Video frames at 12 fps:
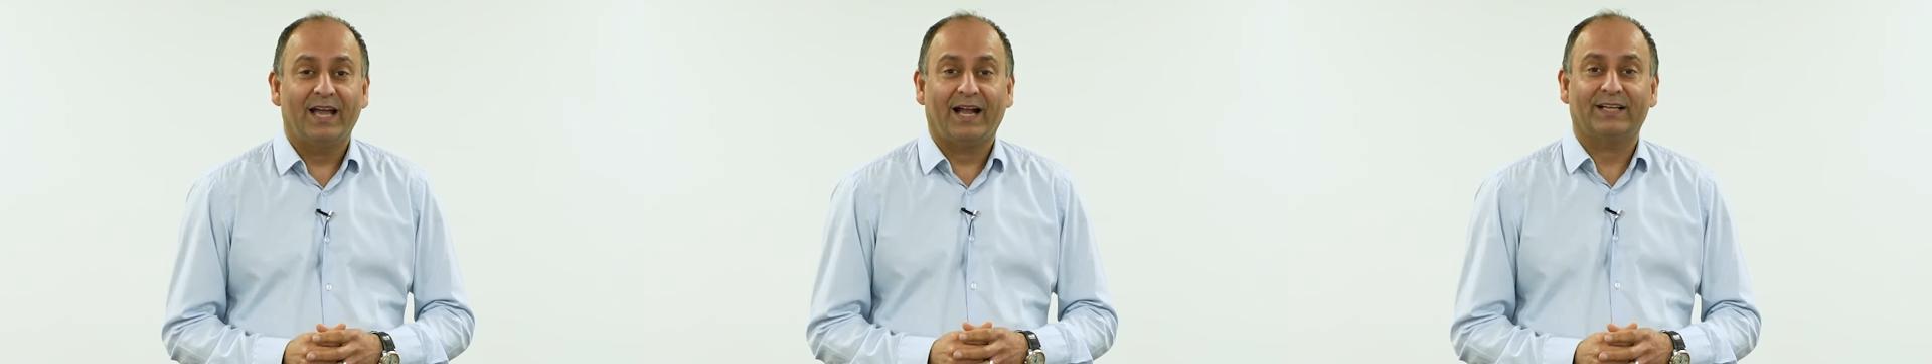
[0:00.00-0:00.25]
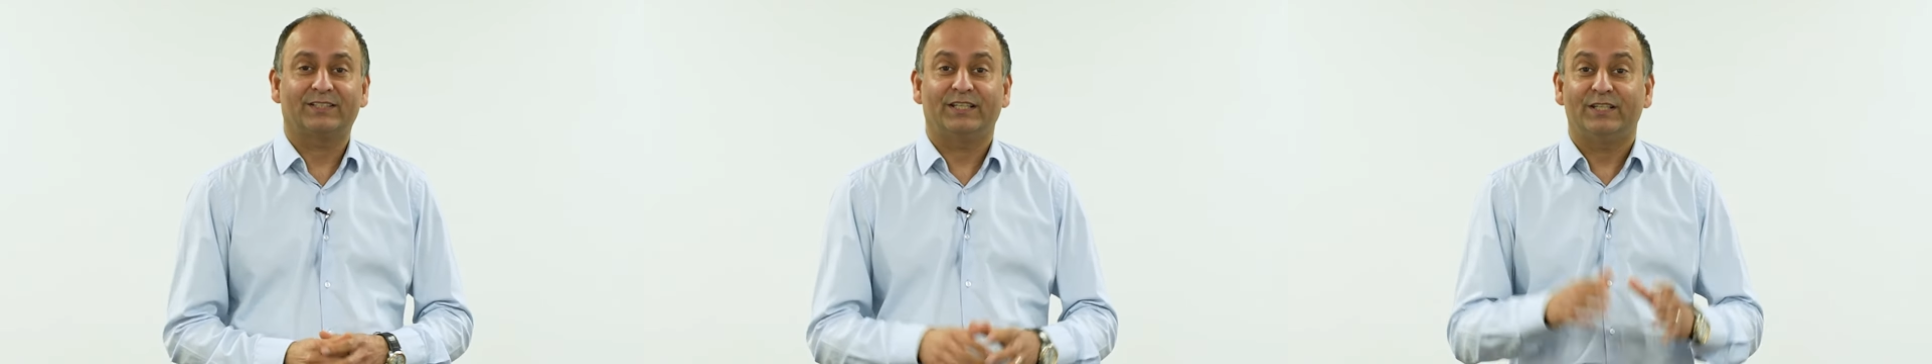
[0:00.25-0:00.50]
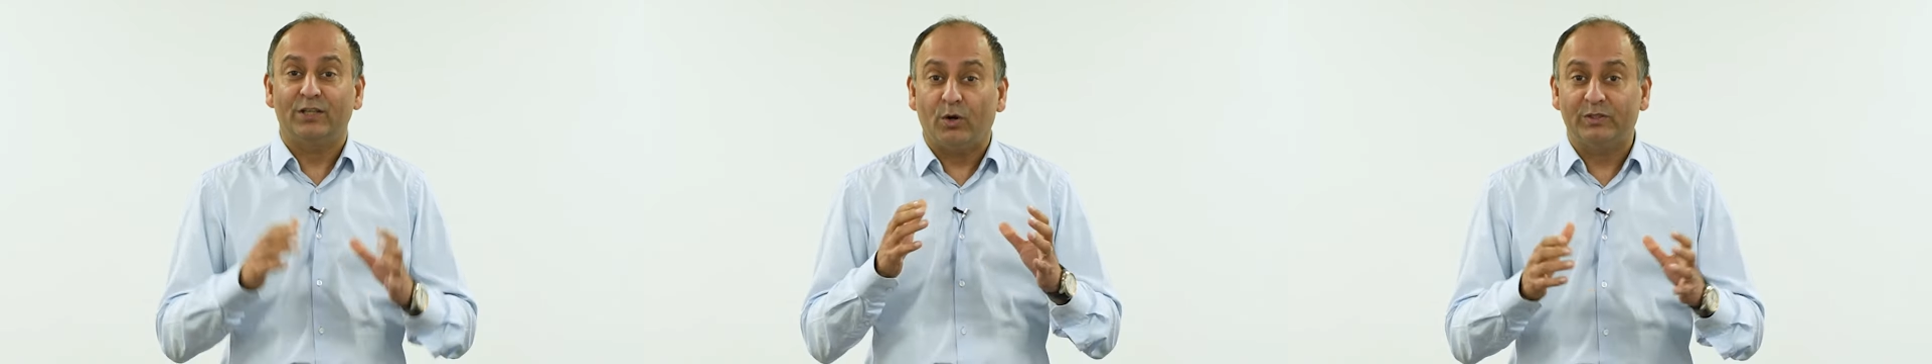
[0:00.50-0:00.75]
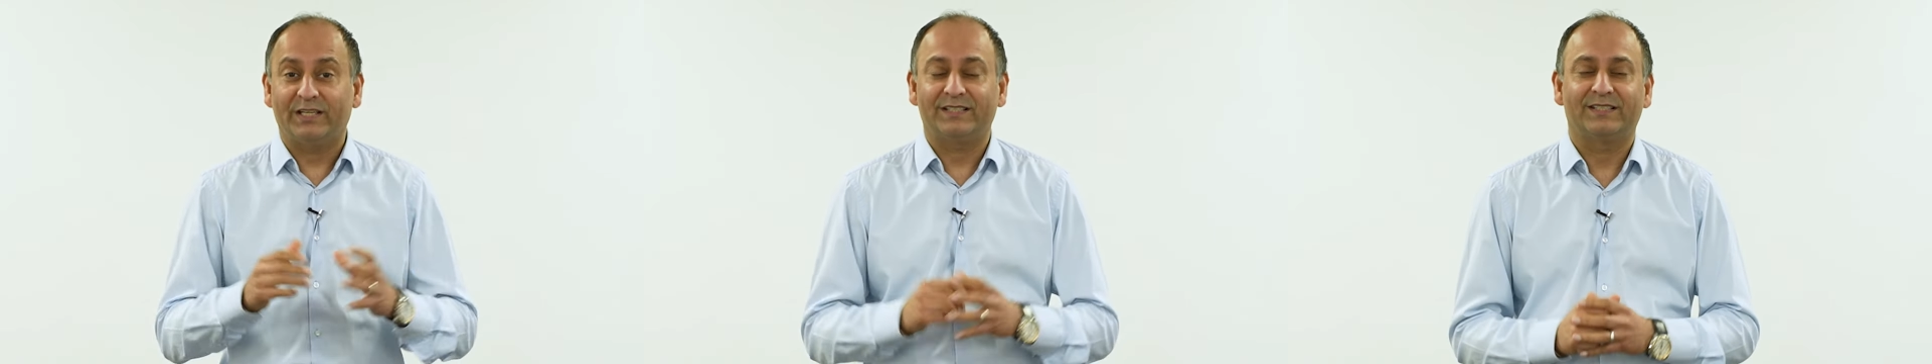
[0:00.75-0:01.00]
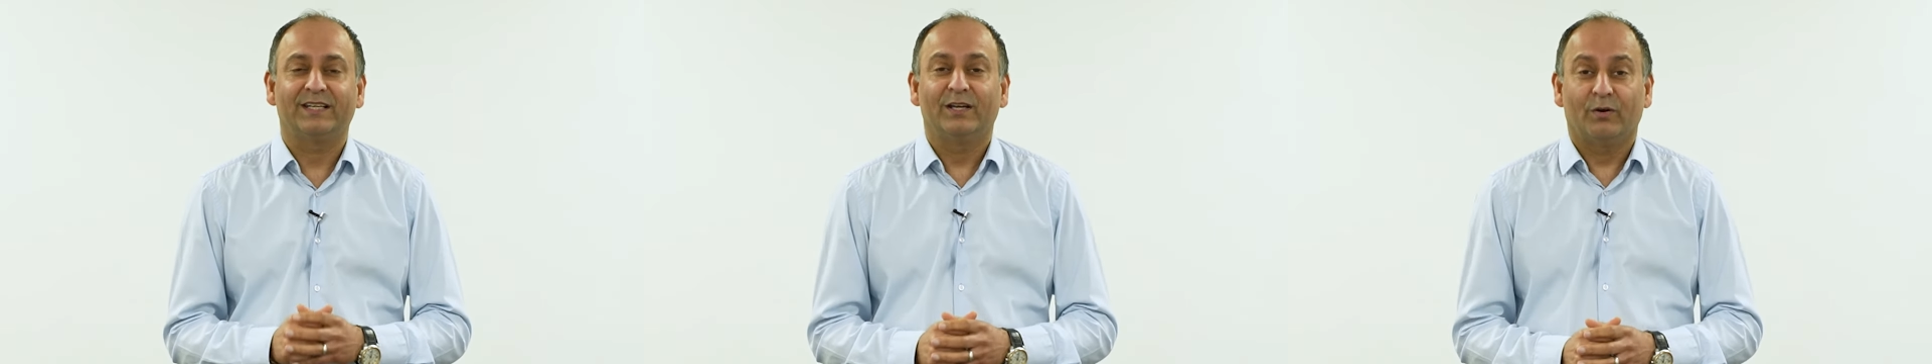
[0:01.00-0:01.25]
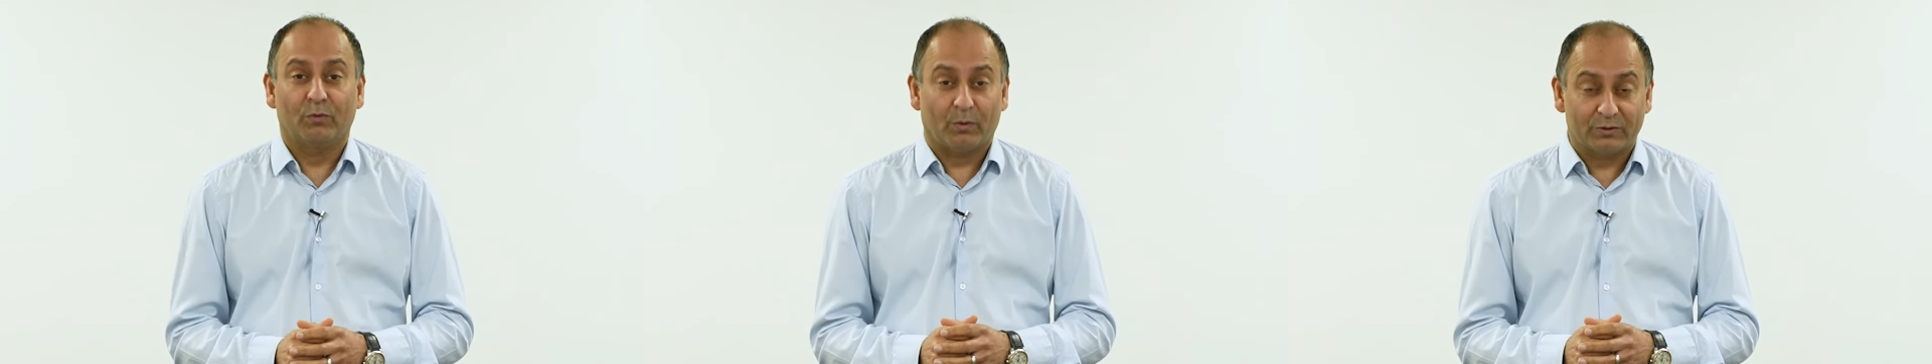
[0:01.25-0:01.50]
actually noticed
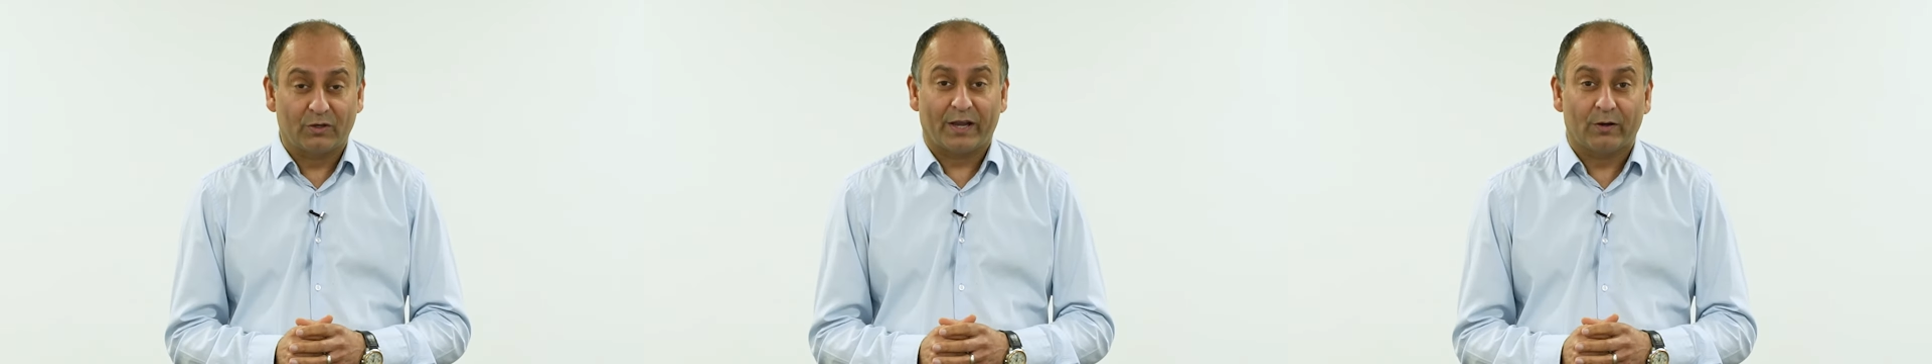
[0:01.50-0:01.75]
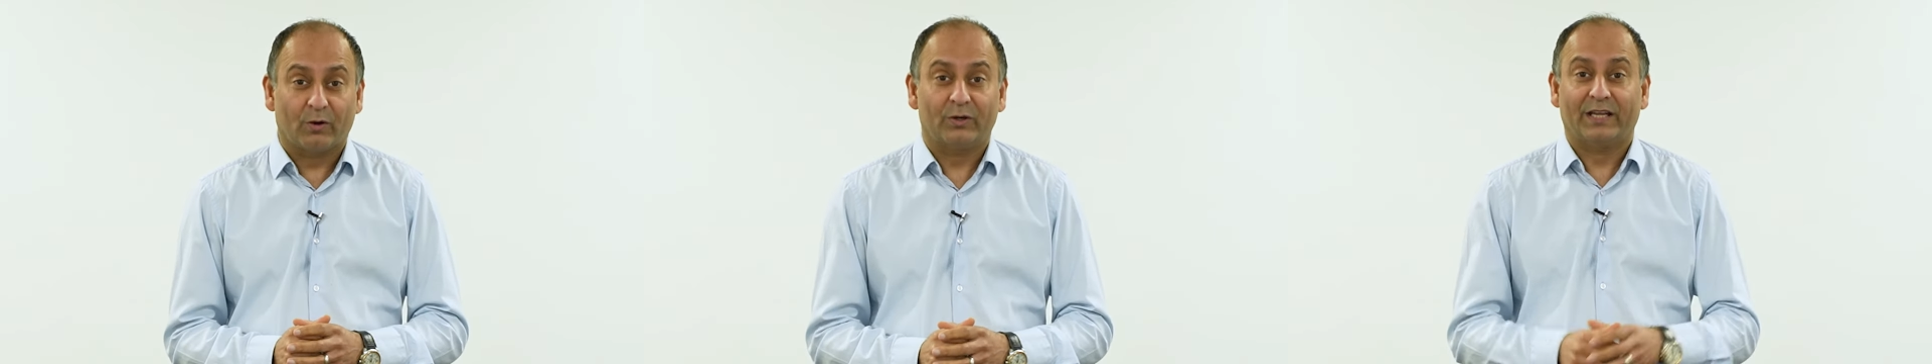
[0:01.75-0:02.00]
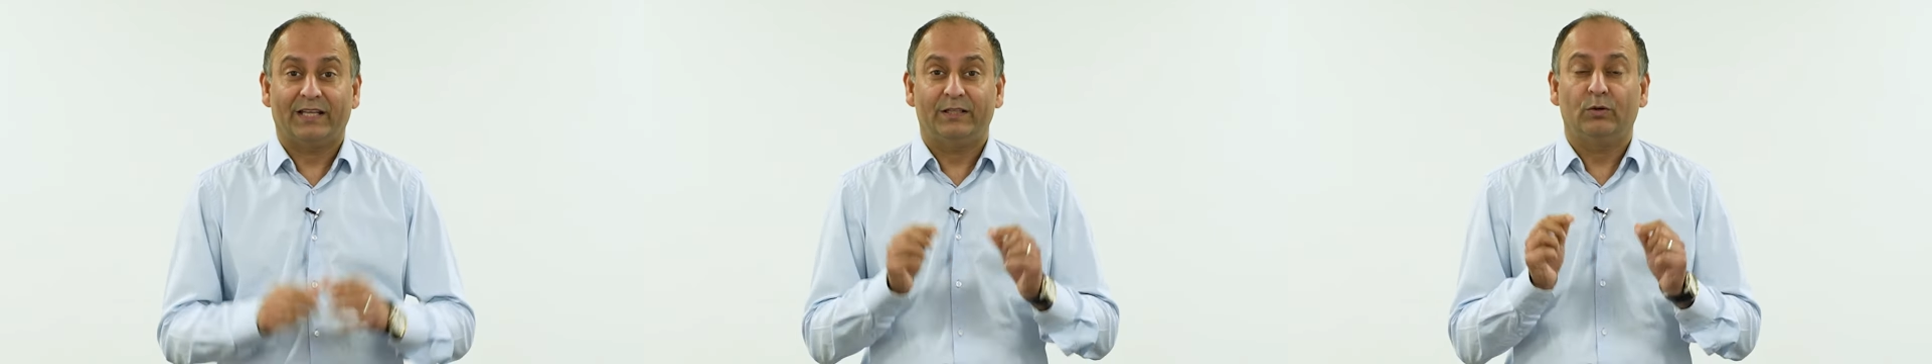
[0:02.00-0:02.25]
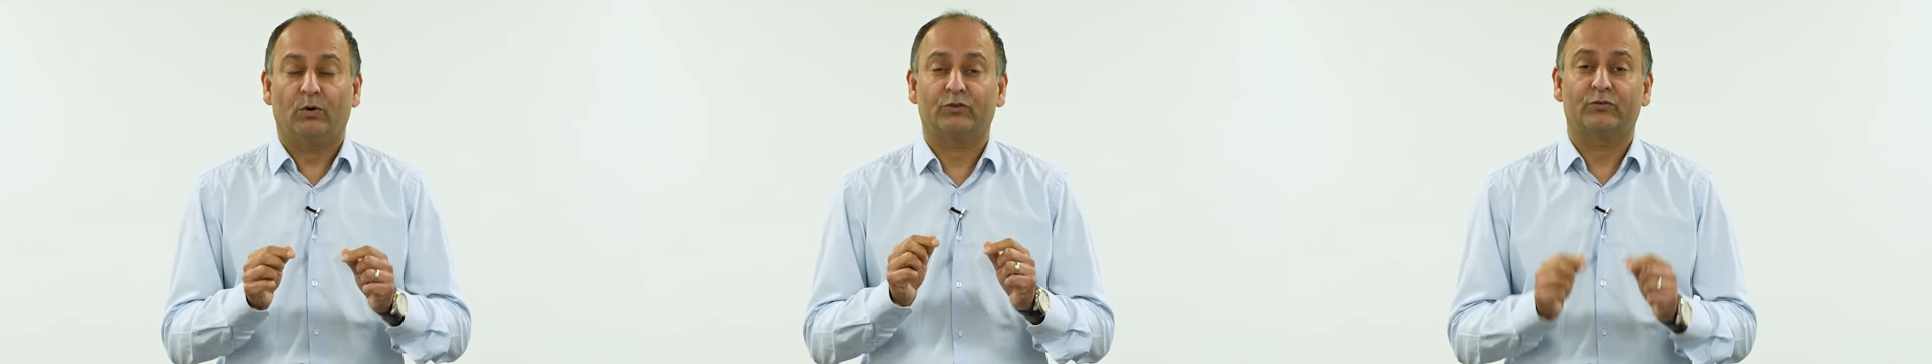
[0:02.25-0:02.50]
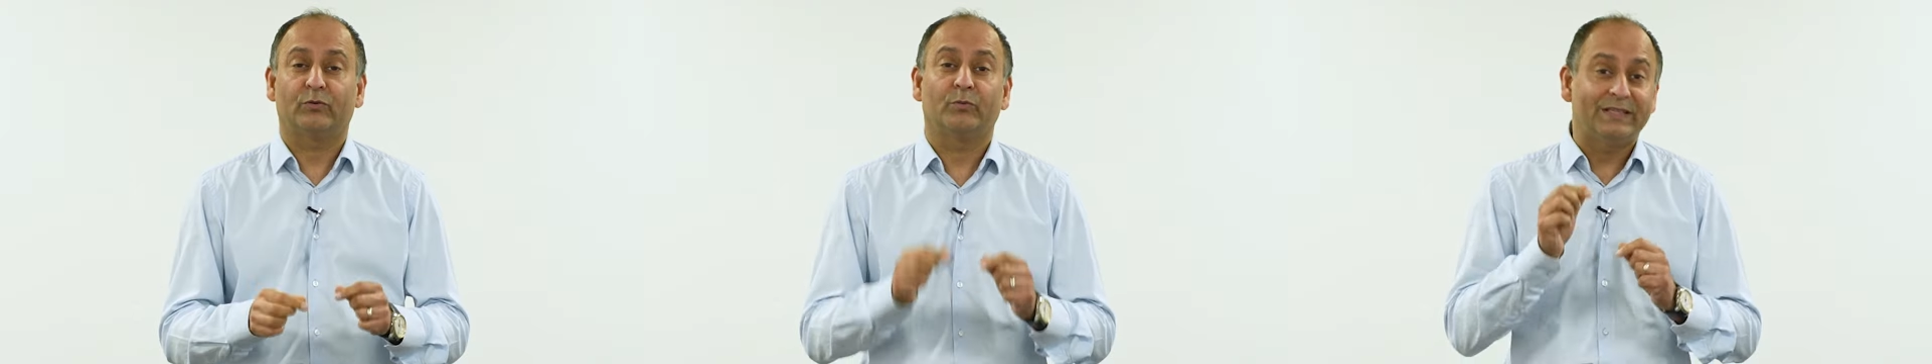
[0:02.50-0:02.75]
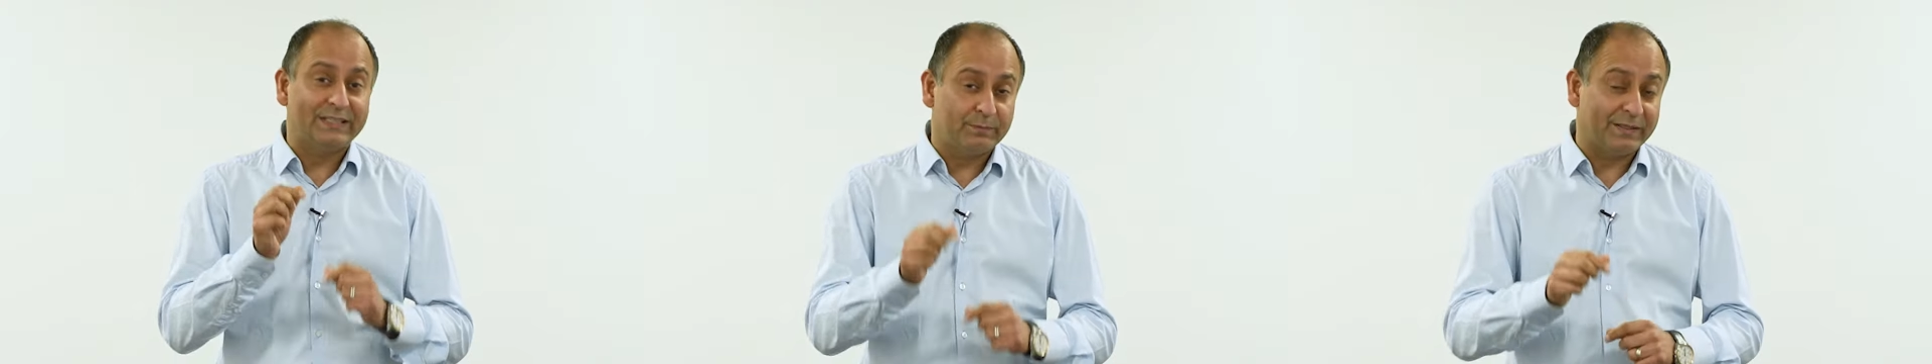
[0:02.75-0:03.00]
what was going on in the auction room
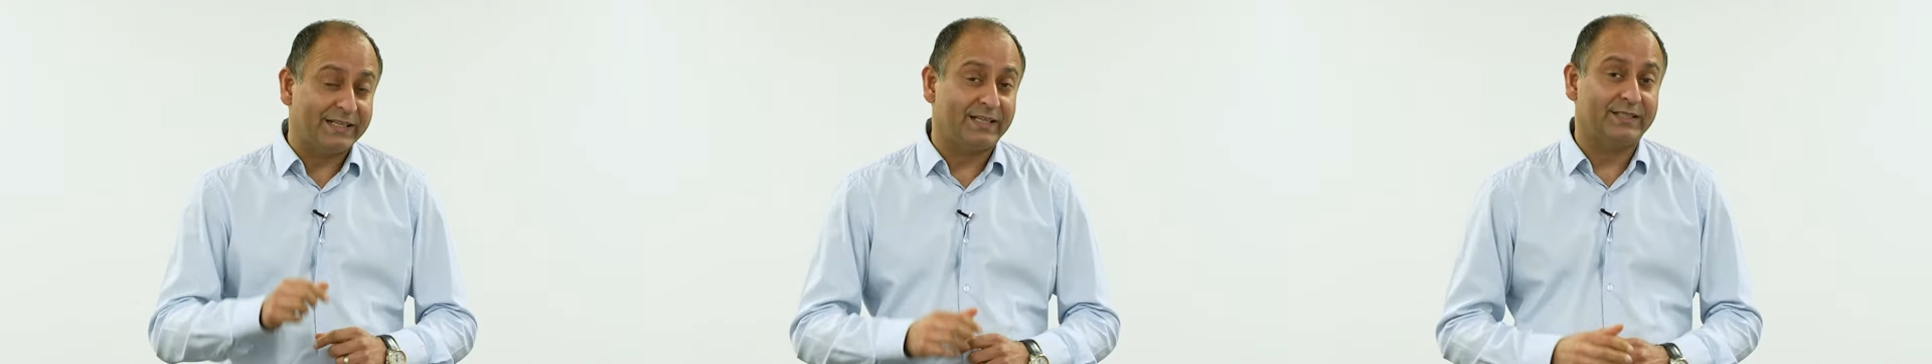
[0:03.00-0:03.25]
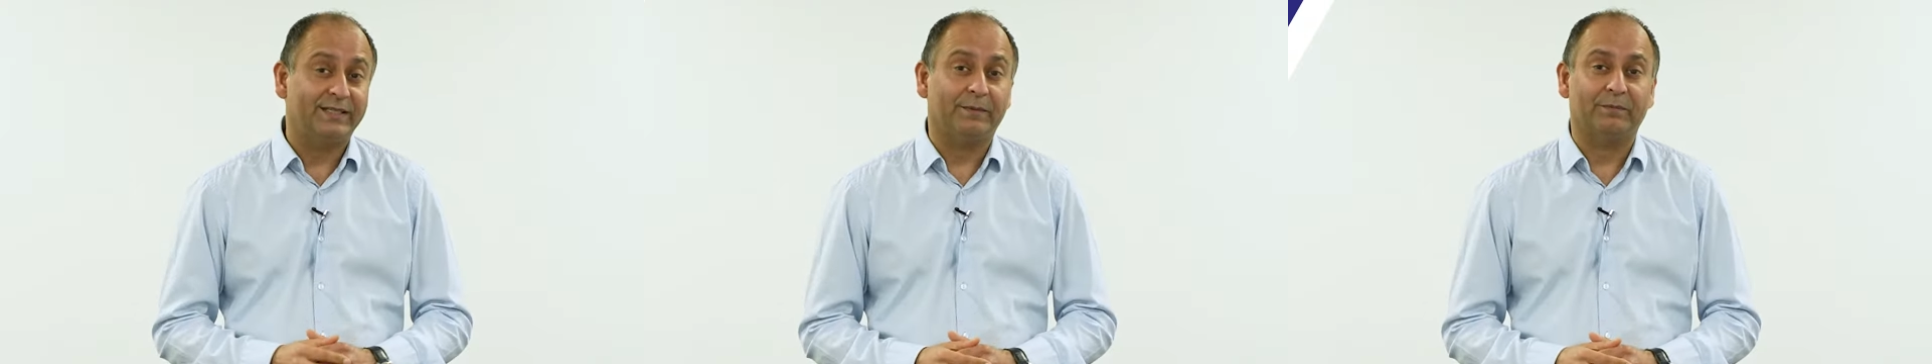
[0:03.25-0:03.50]
with this particular tip.